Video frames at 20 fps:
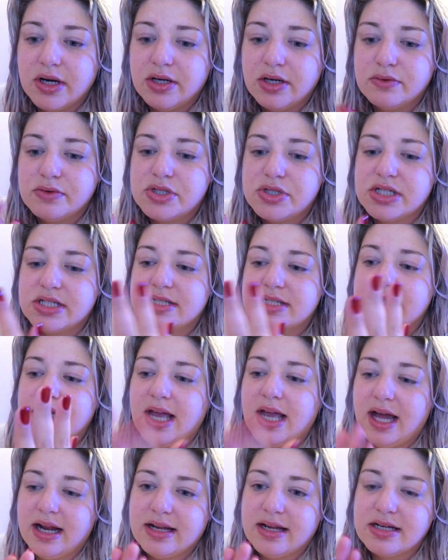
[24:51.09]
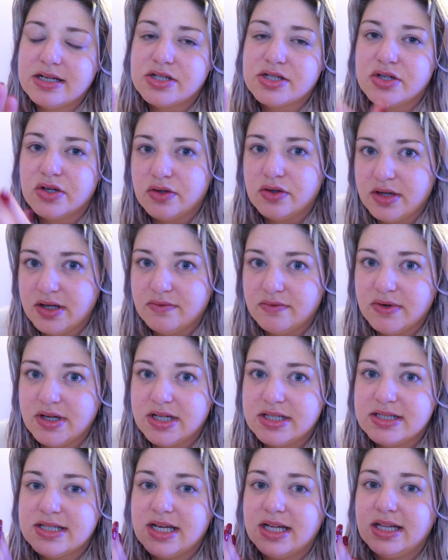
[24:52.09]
I don't just add conditioner then rinse.